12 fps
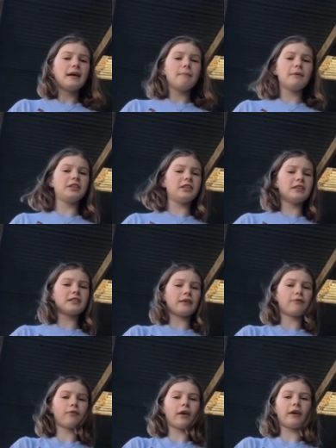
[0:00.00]
midges and
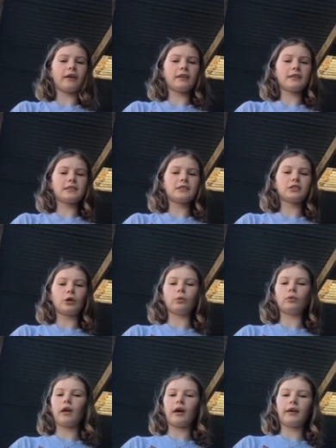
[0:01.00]
flies
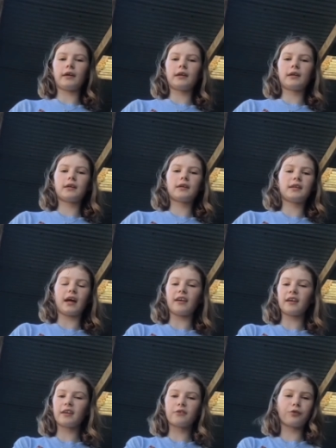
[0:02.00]
don't like
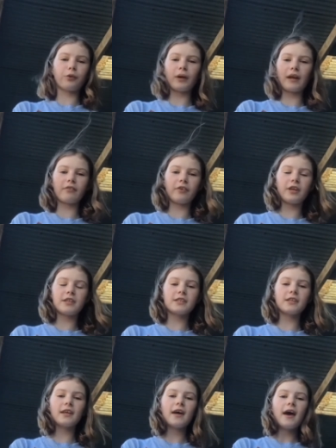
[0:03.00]
garlic for whatever
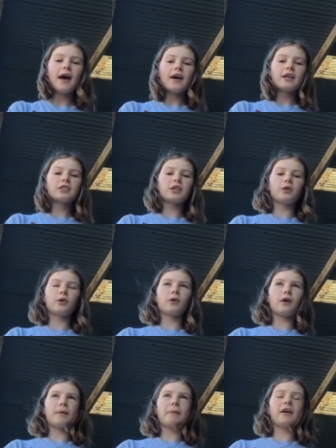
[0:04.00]
reason.
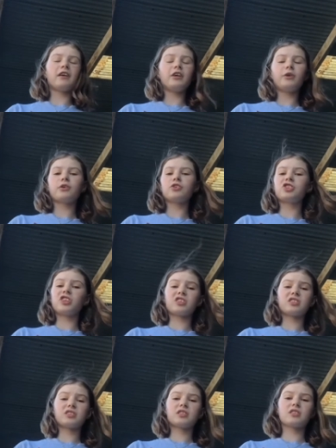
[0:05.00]
So apparently you can
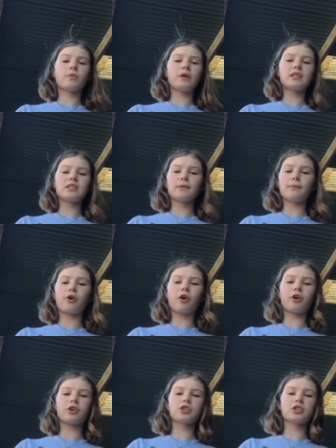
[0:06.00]
just squeeze some
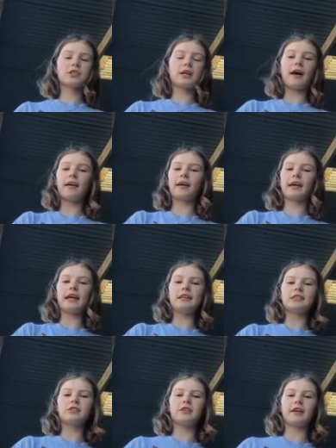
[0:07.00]
crushed garlic
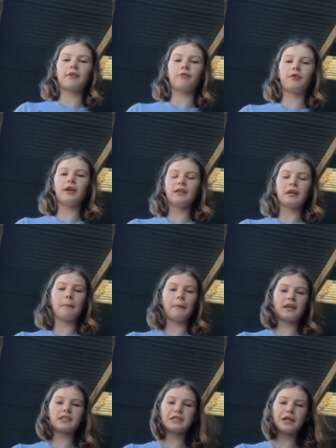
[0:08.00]
into their feet and
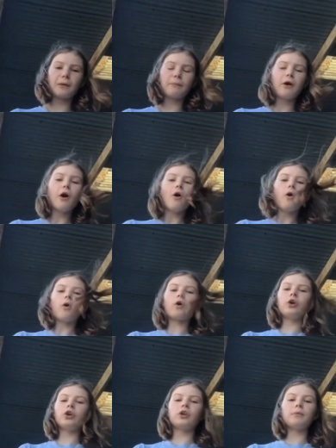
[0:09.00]
mix it up,
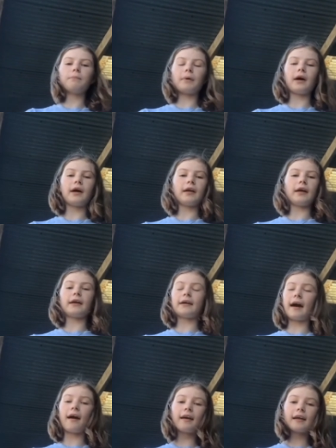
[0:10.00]
or you can buy like a
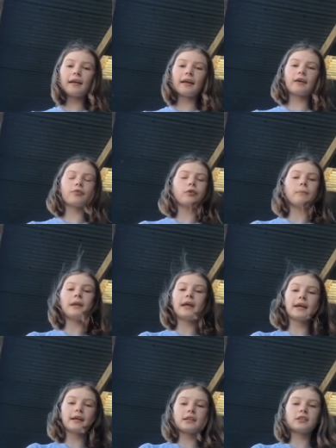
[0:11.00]
garlic lick from
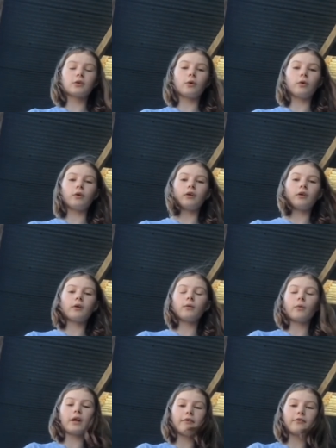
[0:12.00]
Likit or
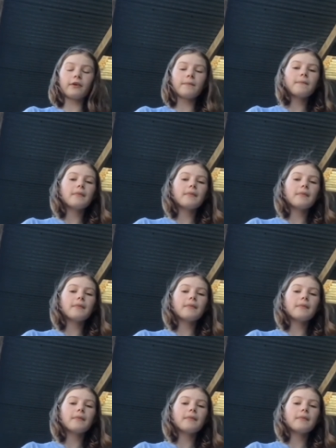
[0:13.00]
whatever.